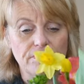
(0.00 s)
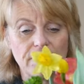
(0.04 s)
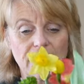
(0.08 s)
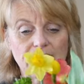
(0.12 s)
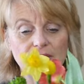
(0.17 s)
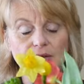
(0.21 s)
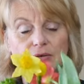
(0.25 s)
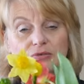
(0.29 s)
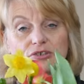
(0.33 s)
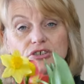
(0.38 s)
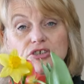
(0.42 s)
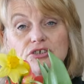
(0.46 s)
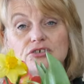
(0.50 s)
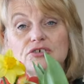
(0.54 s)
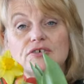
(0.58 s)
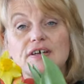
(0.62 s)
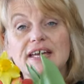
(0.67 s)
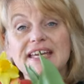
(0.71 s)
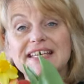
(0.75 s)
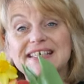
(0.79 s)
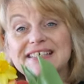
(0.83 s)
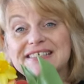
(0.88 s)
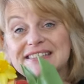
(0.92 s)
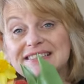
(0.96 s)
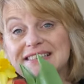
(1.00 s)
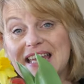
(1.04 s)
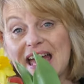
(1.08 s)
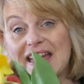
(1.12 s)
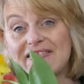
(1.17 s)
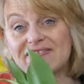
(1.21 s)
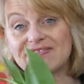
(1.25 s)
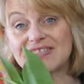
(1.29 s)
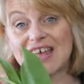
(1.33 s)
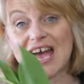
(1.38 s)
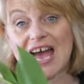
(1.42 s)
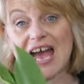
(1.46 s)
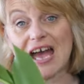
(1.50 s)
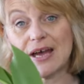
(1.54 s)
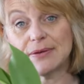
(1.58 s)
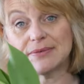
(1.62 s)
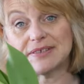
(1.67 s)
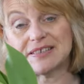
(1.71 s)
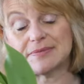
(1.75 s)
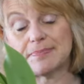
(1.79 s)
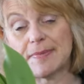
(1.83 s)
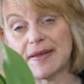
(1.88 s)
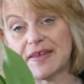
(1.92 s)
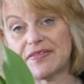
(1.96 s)
I'm going to extend that
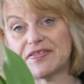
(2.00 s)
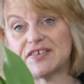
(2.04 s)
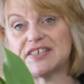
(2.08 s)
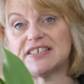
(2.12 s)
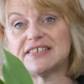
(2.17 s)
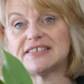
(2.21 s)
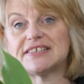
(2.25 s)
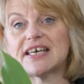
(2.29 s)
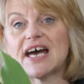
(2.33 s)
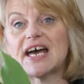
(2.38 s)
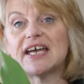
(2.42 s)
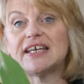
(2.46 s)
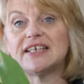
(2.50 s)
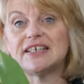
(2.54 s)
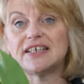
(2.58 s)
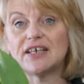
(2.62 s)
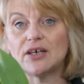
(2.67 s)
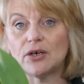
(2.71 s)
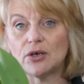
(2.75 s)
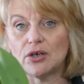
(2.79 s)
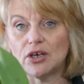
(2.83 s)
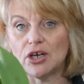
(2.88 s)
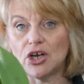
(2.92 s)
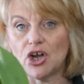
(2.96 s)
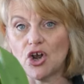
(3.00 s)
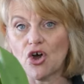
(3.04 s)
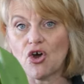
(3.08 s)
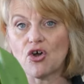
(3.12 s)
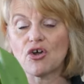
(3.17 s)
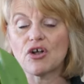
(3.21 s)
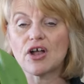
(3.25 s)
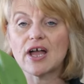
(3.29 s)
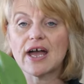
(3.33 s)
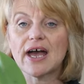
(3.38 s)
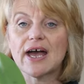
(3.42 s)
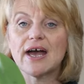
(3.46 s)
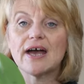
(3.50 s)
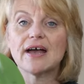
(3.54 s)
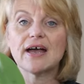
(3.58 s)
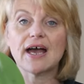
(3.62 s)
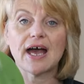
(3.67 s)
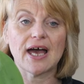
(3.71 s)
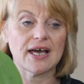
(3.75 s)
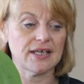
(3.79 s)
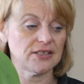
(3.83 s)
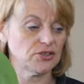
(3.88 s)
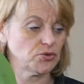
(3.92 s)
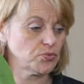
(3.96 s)
out to make the design longer
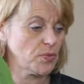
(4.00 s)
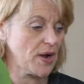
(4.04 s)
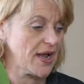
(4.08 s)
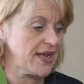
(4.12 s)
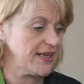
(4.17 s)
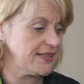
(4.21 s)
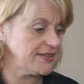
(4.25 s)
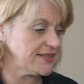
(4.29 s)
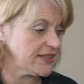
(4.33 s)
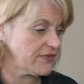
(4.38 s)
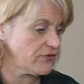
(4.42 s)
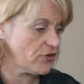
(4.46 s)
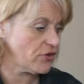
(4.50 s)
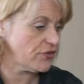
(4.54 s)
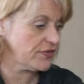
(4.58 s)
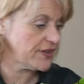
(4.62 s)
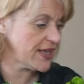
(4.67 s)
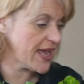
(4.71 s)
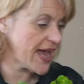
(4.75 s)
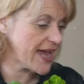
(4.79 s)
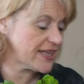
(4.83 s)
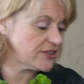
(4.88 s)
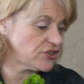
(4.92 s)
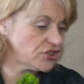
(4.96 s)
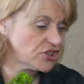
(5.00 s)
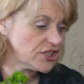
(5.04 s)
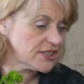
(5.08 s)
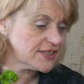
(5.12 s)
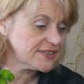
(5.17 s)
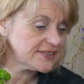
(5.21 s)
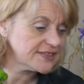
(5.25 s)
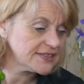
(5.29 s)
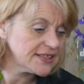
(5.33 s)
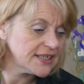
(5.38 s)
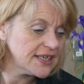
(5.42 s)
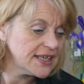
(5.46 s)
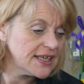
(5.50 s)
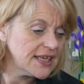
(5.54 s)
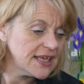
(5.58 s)
and wider on the edges.